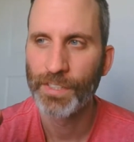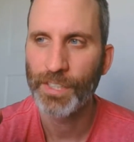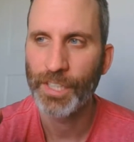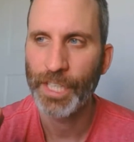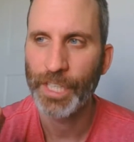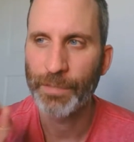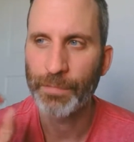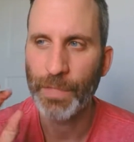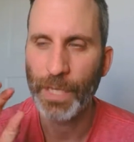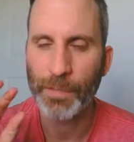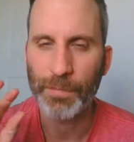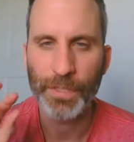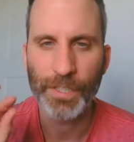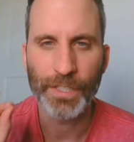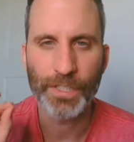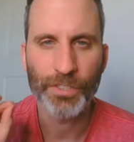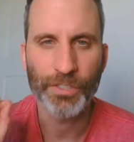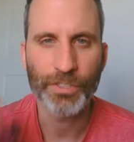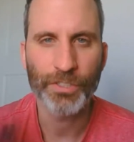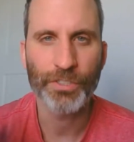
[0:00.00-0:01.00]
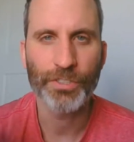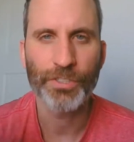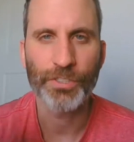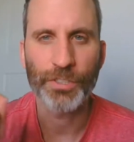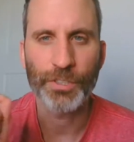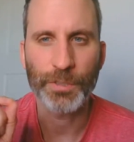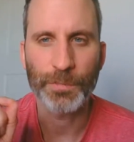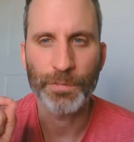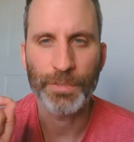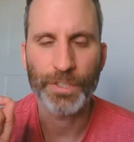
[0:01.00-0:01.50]
It may be in your
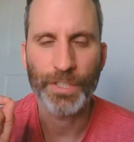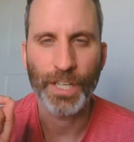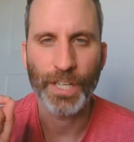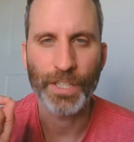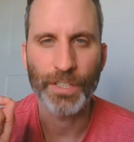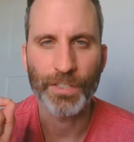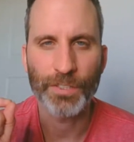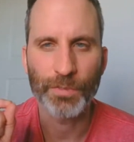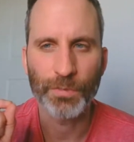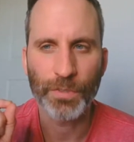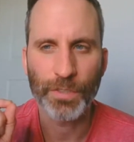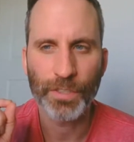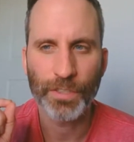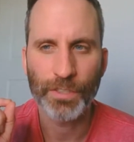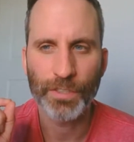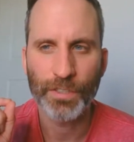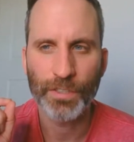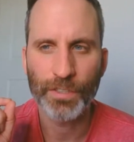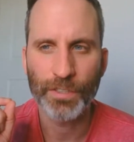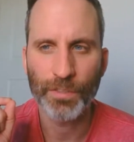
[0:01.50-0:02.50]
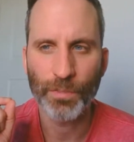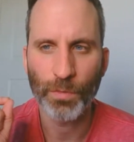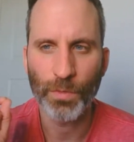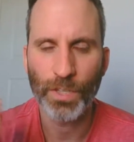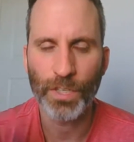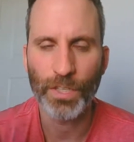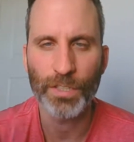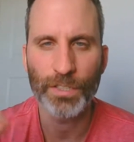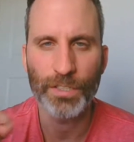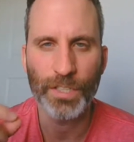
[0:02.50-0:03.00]
circumstance with the
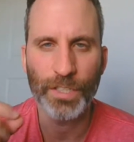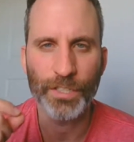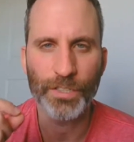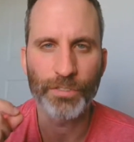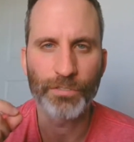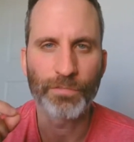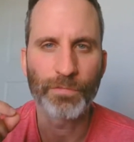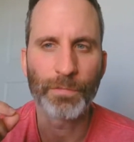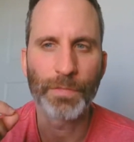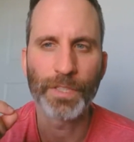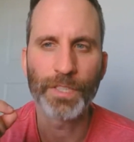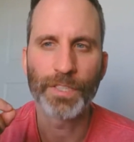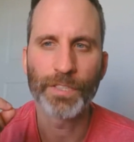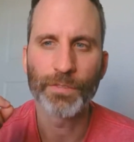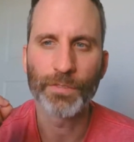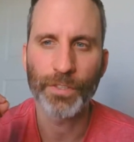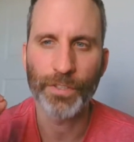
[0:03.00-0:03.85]
walls that you've built,